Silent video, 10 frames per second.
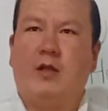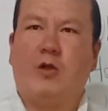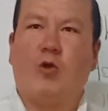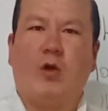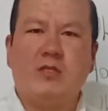
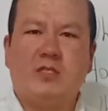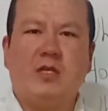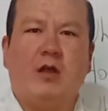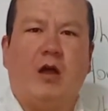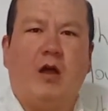
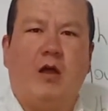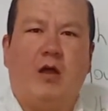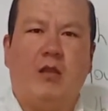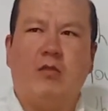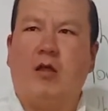crossing
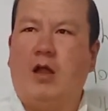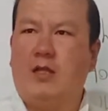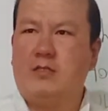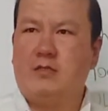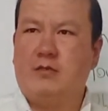a
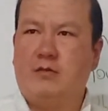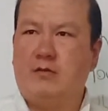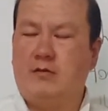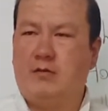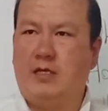lot
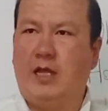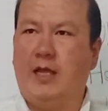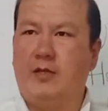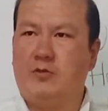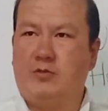
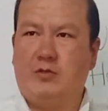and